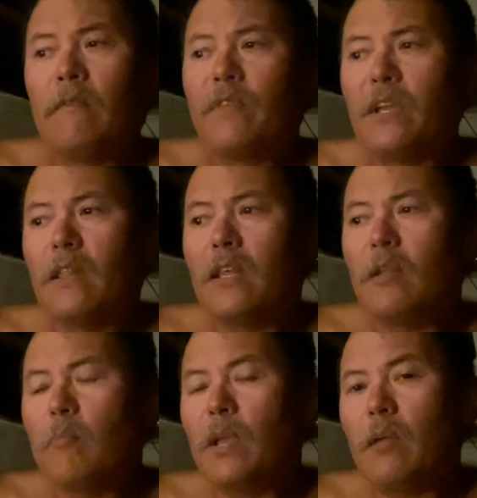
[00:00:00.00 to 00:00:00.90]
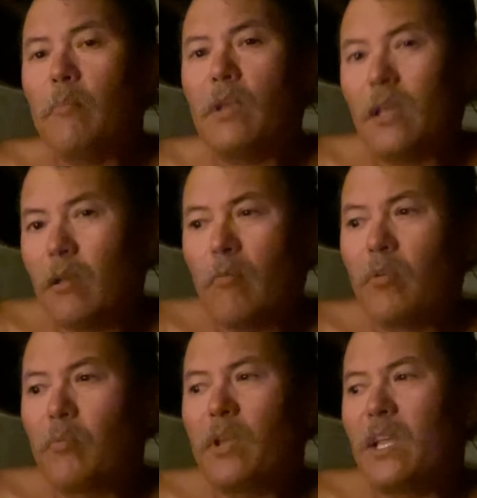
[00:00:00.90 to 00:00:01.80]
And then maybe
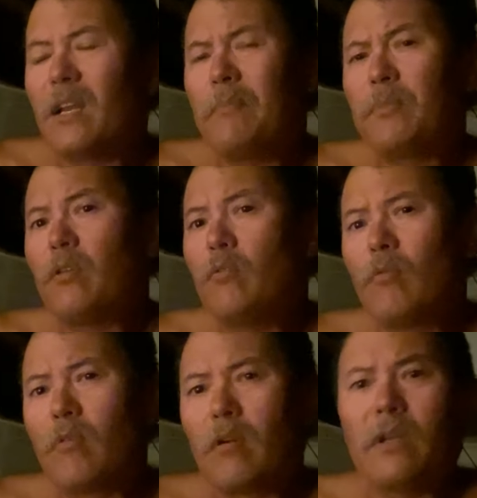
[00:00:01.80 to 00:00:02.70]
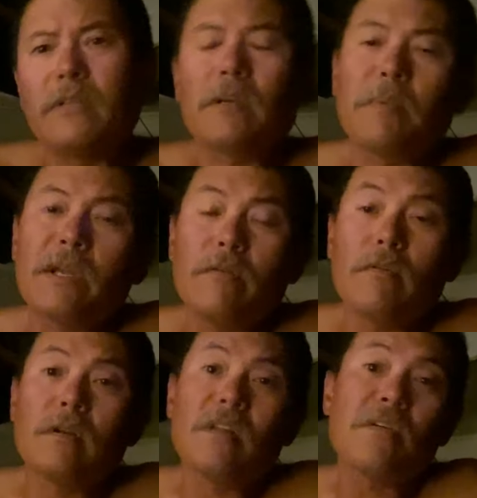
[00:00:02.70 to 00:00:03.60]
when we get up to New Orleans, I might do
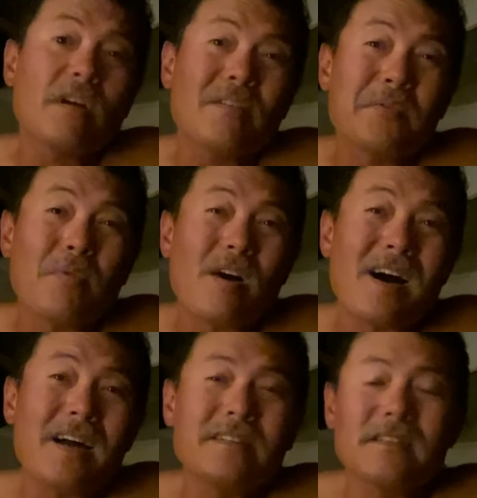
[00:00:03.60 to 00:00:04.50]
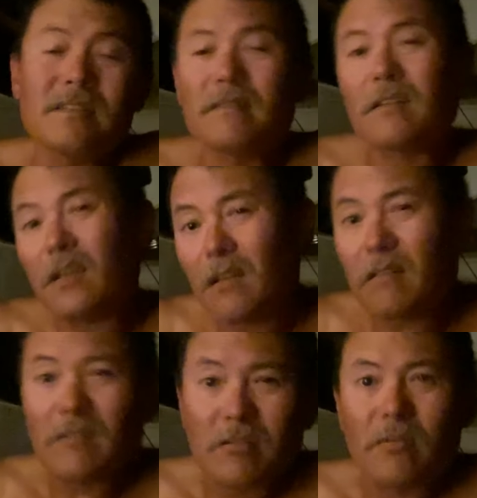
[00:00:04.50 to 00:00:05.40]
another 100 watts and kind
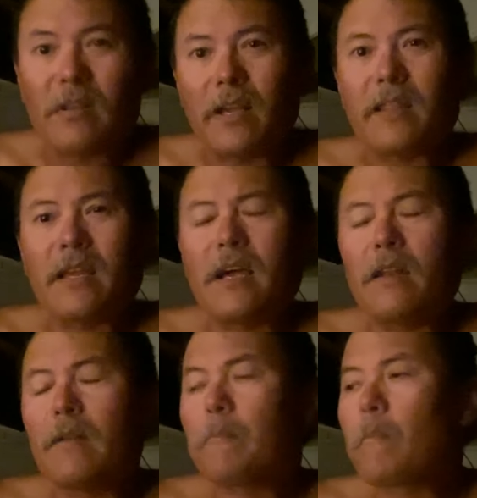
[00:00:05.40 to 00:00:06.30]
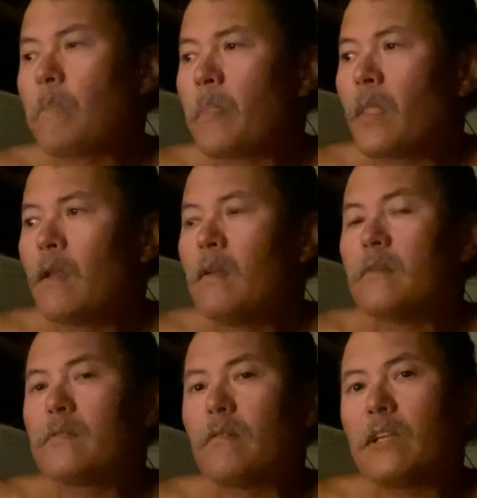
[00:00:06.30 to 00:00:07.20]
of do it like that.
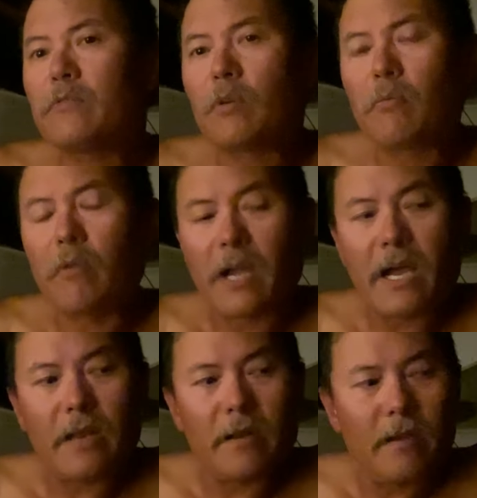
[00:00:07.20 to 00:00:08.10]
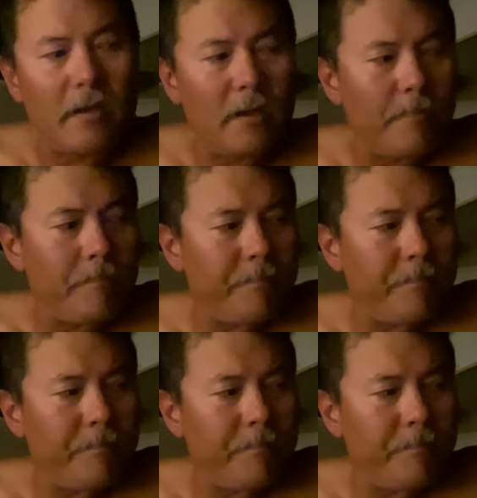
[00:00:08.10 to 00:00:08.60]
So that's where we're at. Man,